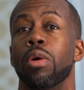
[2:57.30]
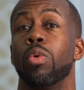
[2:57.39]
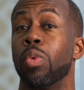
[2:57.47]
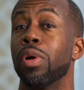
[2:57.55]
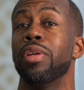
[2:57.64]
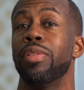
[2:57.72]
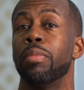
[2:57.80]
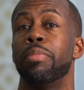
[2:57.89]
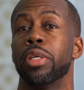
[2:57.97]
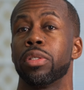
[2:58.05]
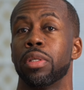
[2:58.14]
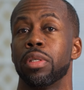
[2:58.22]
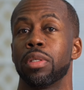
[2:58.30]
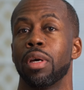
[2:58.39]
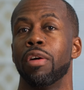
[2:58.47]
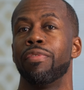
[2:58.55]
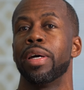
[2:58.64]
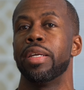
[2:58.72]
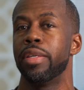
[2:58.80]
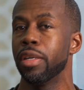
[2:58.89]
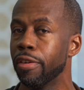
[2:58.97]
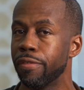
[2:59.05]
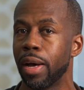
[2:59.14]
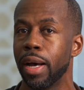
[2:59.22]
We're in the business of
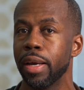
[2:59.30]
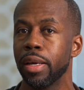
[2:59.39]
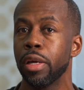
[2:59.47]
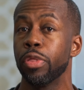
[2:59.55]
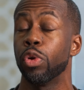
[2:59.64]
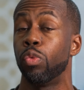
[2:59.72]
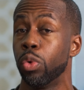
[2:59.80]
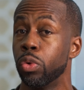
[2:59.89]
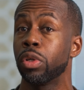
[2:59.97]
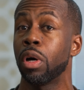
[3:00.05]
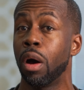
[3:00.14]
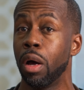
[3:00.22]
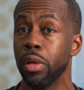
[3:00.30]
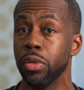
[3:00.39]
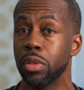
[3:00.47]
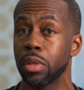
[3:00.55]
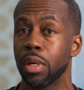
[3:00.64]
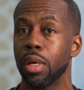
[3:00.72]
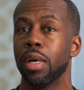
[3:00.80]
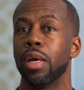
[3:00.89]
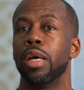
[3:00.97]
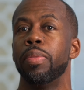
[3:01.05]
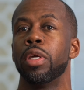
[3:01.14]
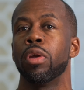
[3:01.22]
identifying the root cause
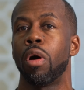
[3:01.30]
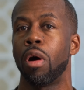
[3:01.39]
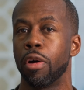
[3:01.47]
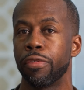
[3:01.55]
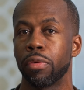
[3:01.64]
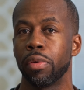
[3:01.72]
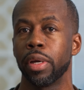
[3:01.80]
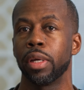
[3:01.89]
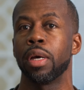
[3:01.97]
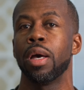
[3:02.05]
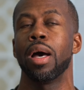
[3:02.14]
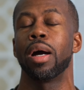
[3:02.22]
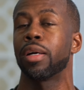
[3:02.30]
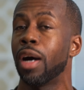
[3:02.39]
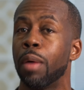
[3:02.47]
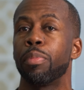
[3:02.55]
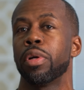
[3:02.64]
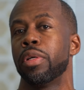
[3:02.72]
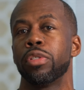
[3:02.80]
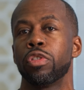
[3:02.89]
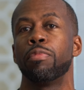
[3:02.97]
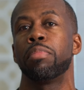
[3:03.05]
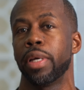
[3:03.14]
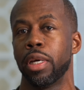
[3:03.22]
and then offering a
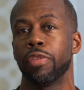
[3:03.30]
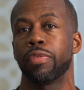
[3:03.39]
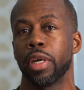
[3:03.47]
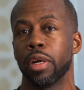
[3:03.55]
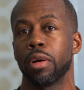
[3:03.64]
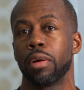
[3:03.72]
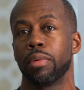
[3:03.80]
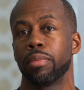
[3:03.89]
comprehensive plan of care.